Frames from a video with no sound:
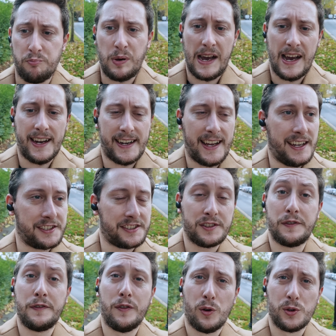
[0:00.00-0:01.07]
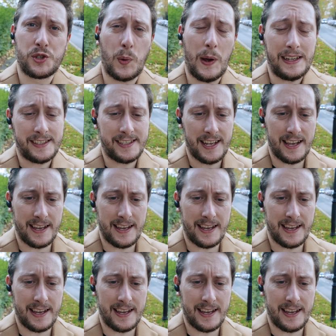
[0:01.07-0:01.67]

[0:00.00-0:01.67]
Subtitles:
Paras of 420.